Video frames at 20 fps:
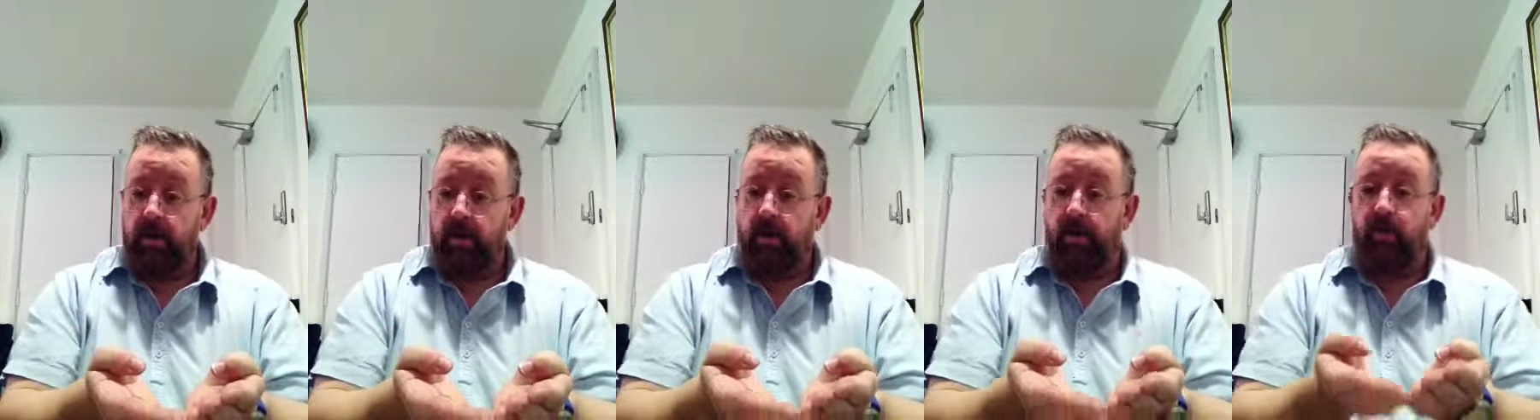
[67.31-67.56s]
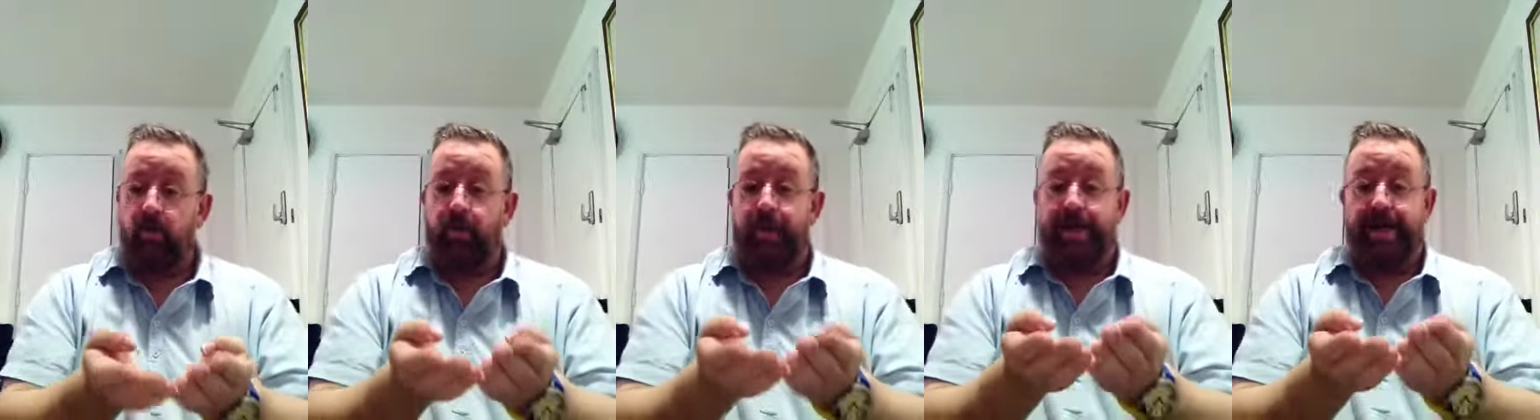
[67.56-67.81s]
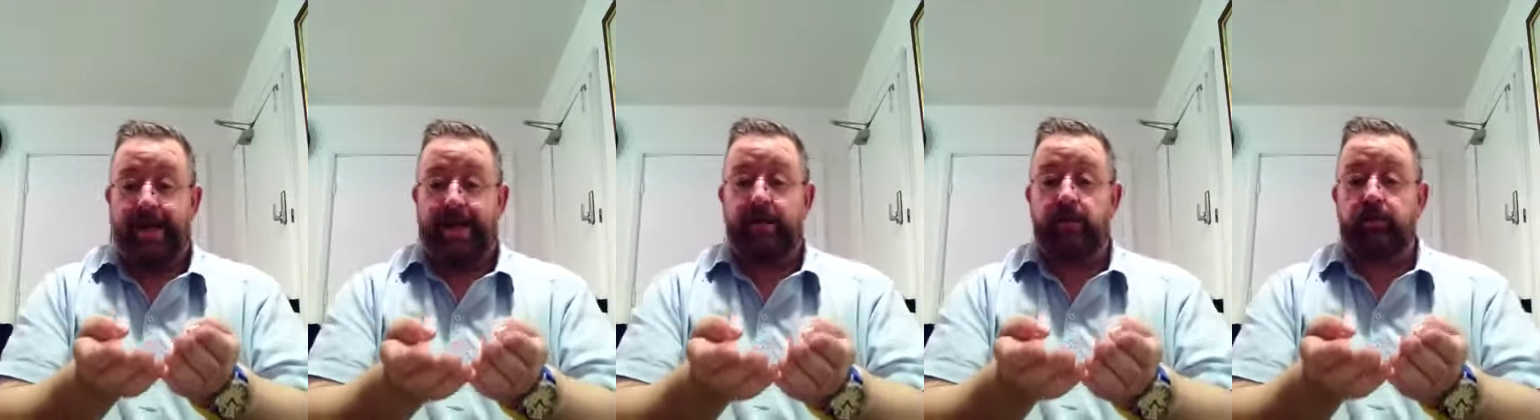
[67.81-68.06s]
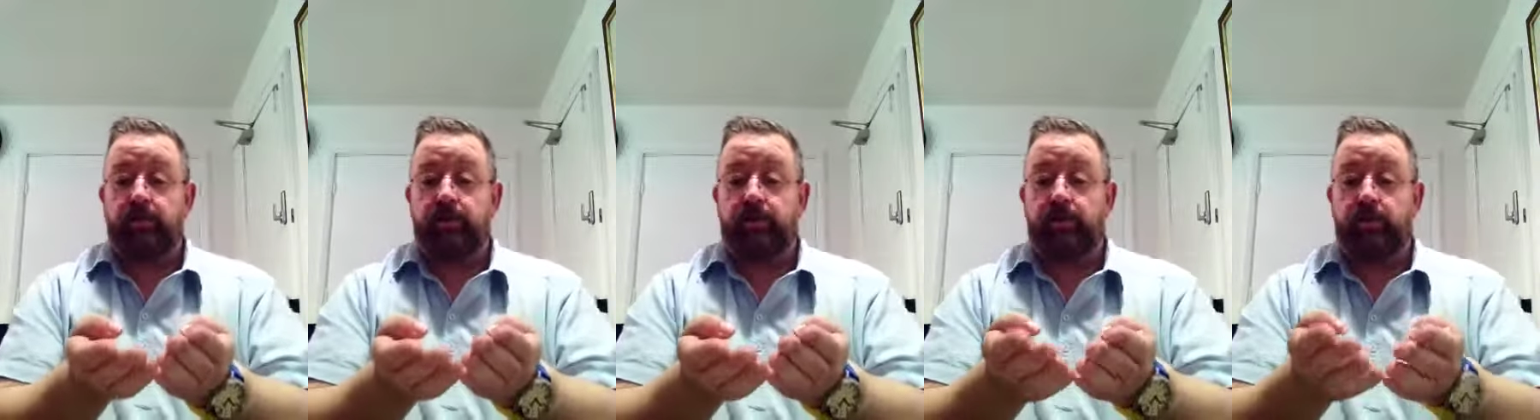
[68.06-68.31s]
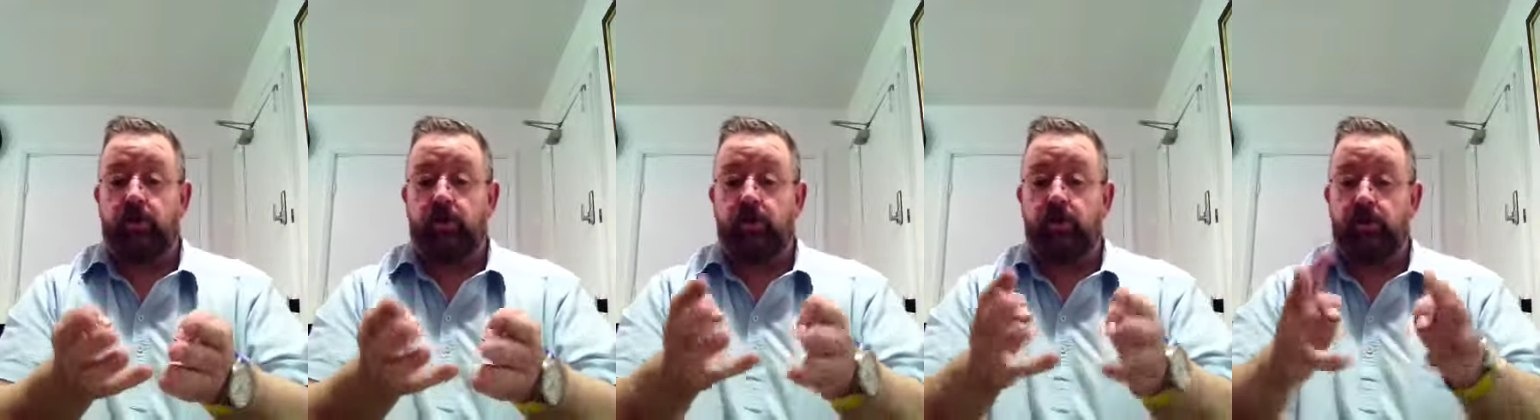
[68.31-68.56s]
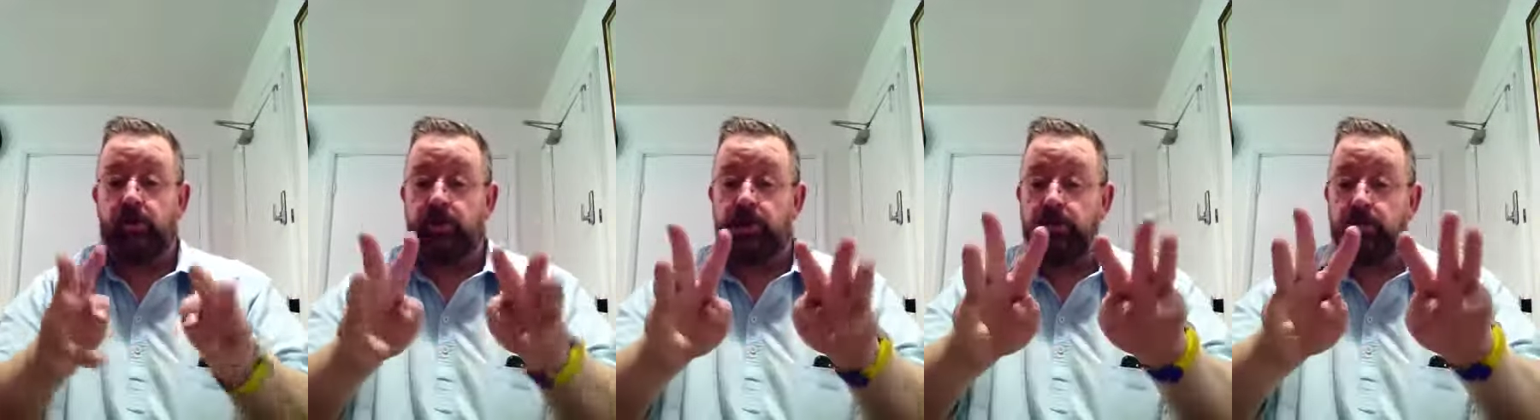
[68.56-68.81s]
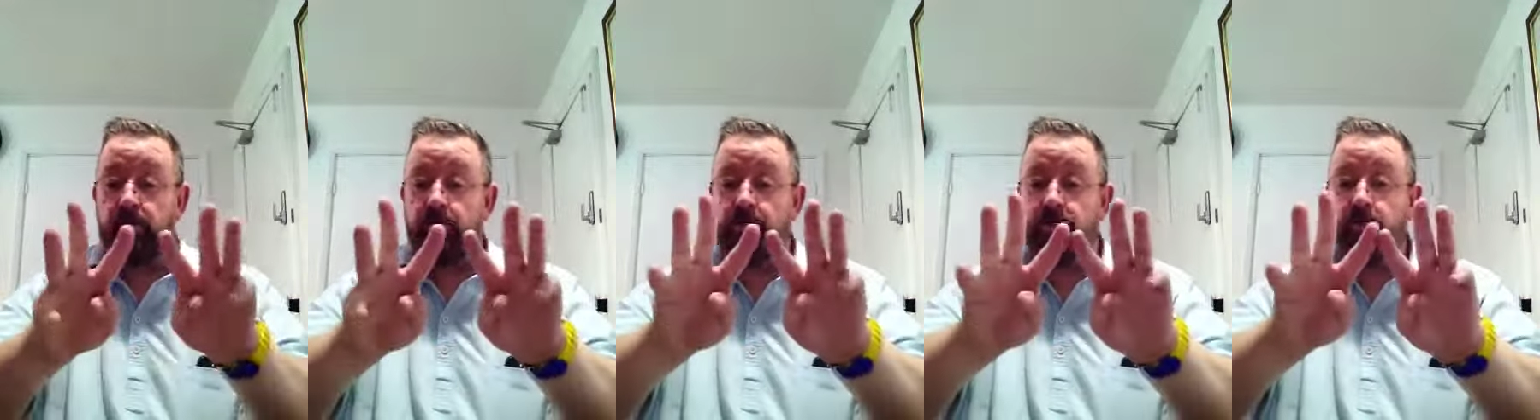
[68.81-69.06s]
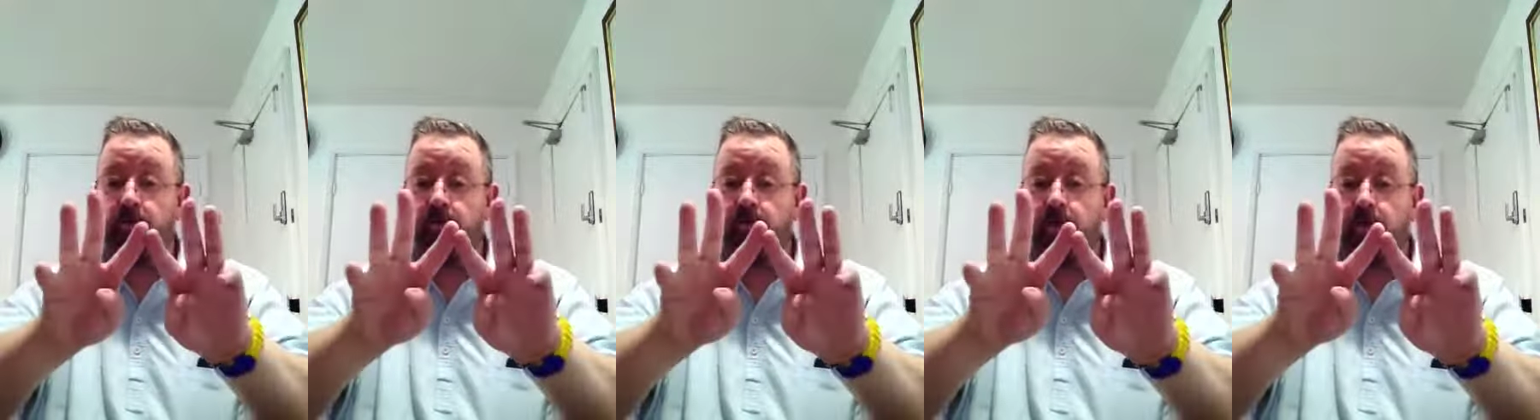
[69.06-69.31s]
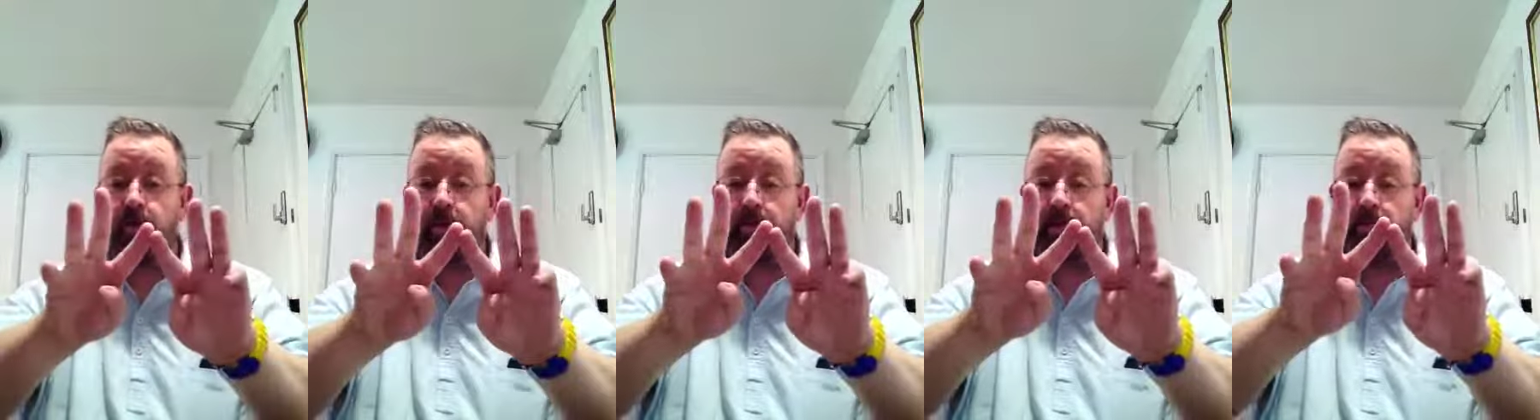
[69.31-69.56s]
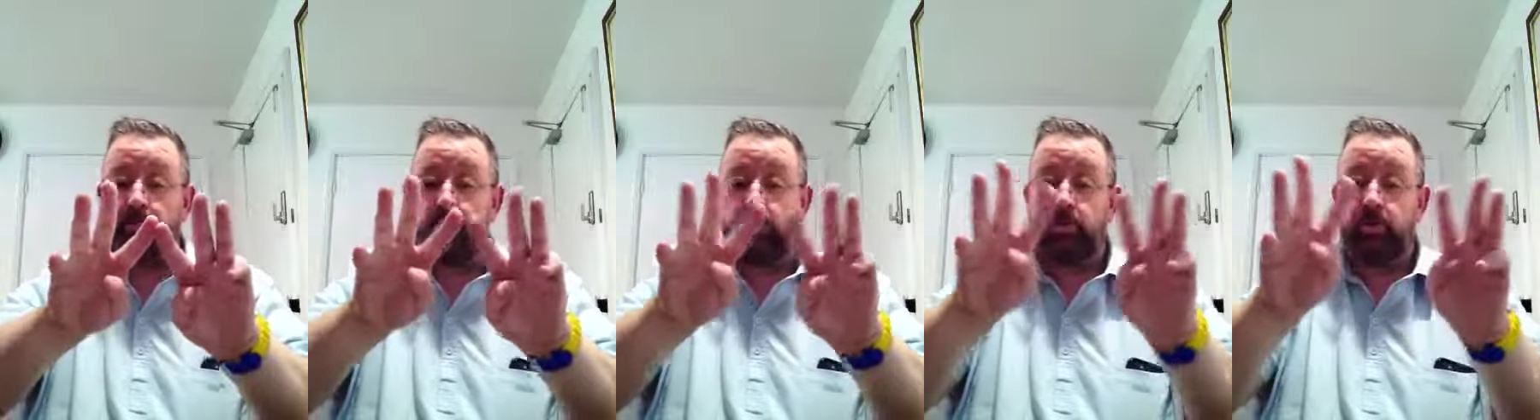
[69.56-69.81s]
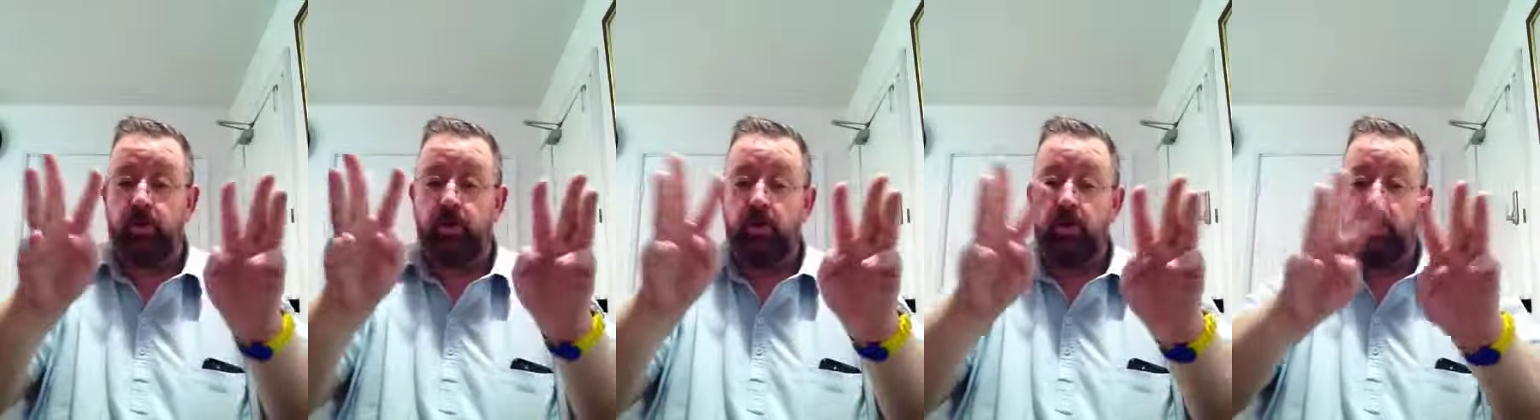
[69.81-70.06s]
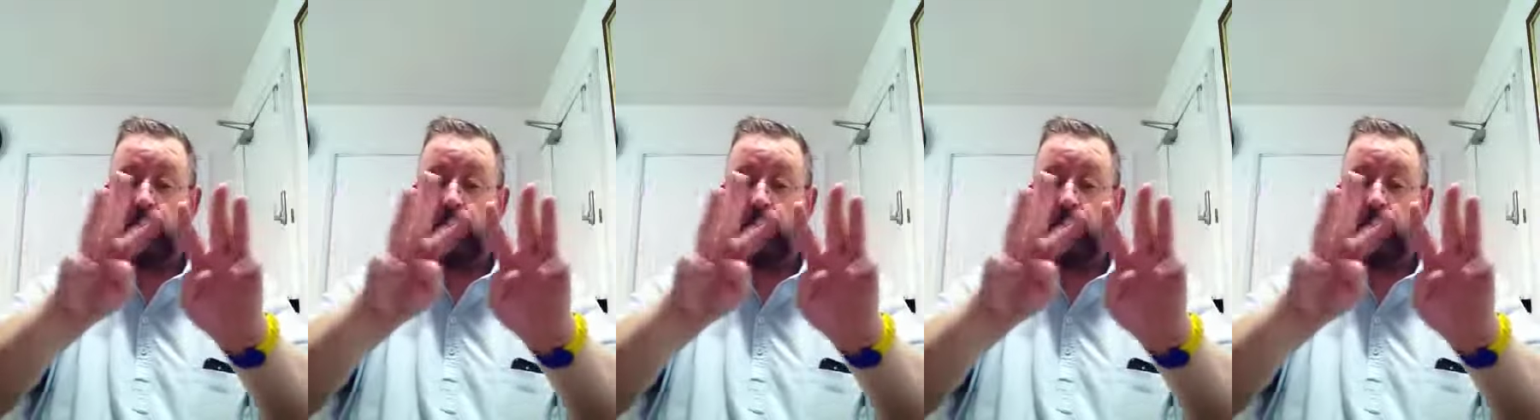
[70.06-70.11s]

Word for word: or the way I was taught was to use two W's